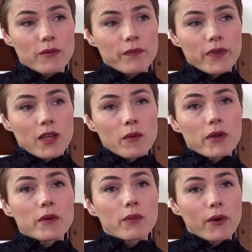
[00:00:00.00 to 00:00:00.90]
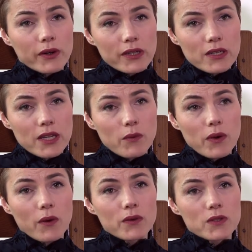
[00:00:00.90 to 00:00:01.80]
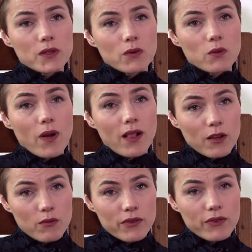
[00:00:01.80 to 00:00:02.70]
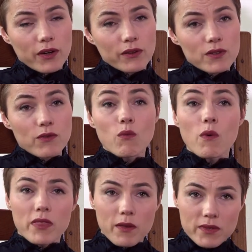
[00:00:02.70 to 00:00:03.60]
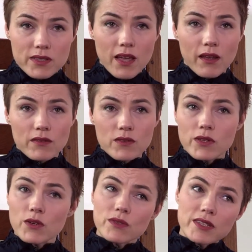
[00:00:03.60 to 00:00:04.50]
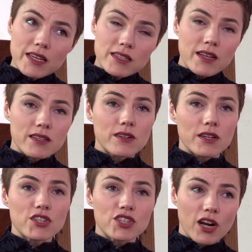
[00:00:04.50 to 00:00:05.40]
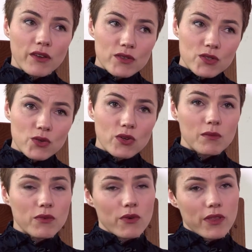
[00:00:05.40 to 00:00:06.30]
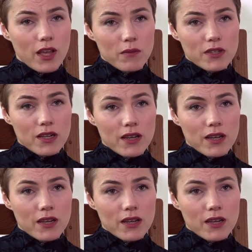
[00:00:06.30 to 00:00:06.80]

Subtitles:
group. But importantly, we also welcome referrals from women themselves, so they don't need to necessarily share their story before they come to